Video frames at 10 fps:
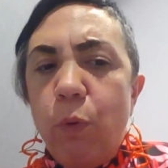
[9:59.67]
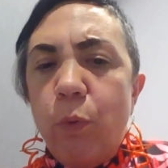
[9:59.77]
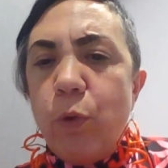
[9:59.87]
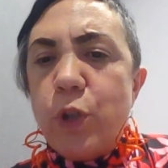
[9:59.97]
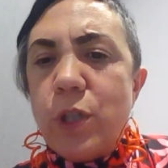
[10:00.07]

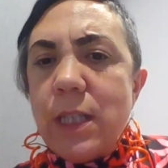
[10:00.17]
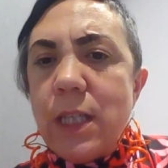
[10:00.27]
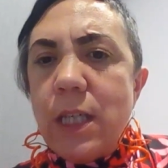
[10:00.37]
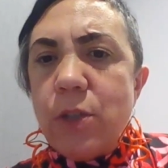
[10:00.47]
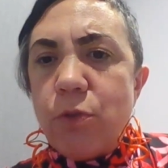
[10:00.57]
which is the
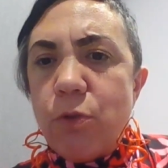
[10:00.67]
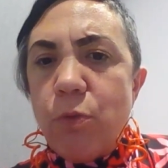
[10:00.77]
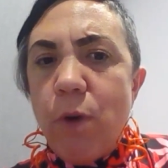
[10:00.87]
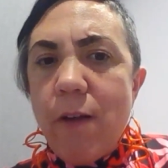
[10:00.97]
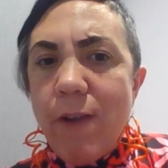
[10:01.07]
issue
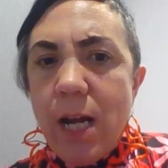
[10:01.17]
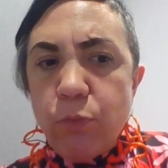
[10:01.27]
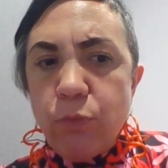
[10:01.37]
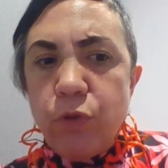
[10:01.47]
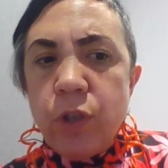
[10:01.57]

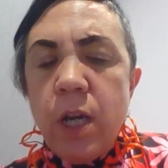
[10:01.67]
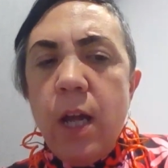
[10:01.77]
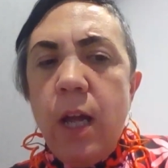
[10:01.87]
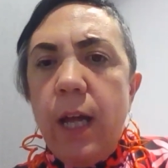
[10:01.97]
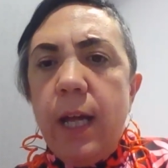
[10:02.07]
around
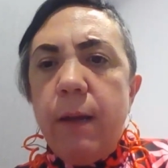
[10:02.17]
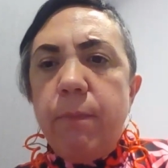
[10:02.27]
um,